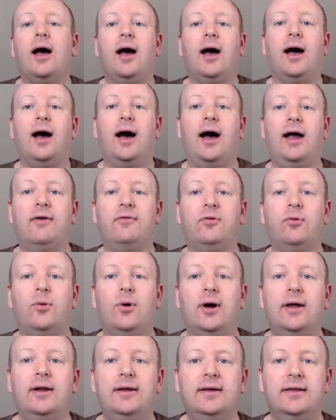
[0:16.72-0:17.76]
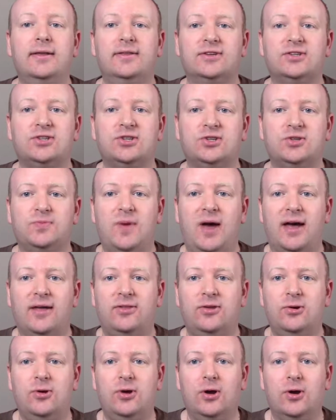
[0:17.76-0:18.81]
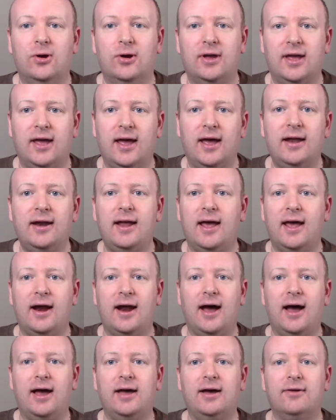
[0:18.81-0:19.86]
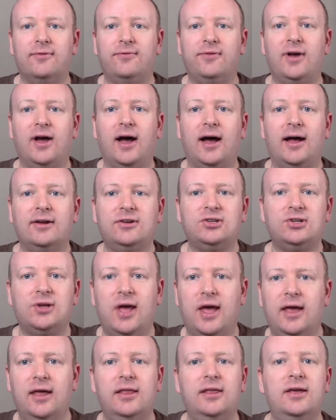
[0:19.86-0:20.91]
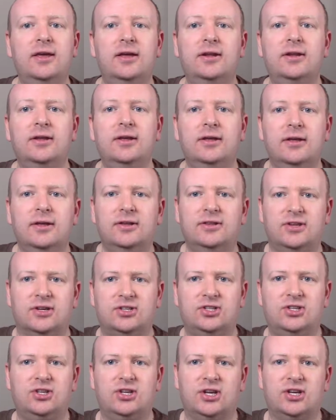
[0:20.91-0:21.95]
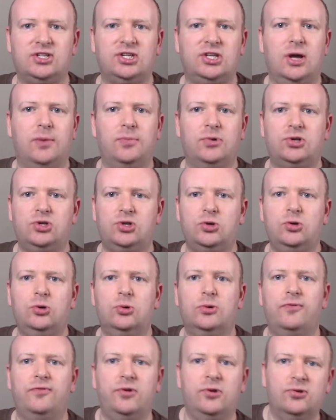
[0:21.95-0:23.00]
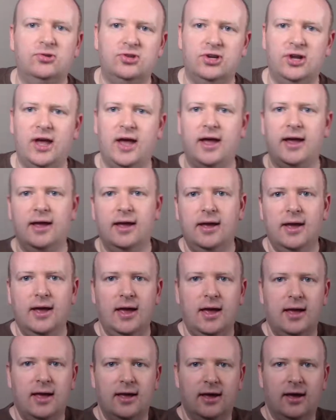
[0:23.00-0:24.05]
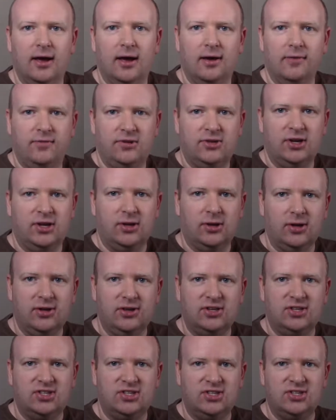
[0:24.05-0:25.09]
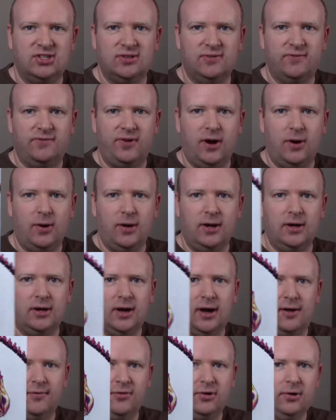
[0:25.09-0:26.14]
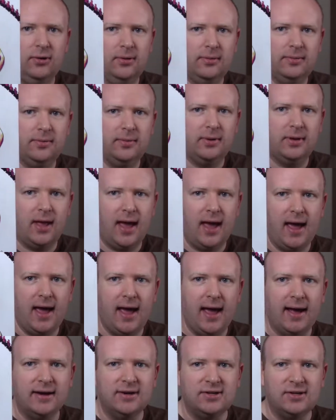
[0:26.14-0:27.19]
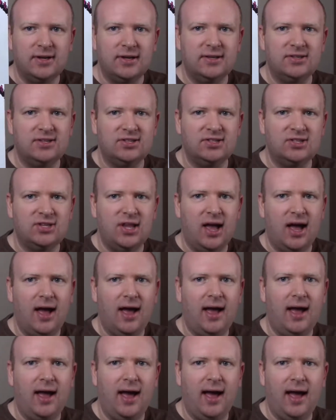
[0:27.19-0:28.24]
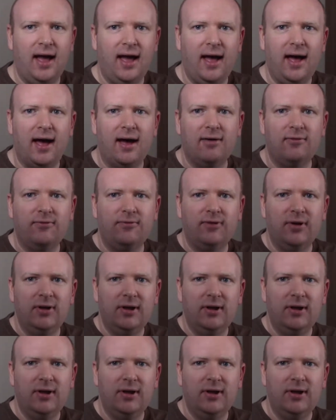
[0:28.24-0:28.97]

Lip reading: Hi everyone, this is Matthew here again, and I have got Alien Dust to Dust number 2 to review today. Yeah, if you take a look at this is the variant cover, and it does not have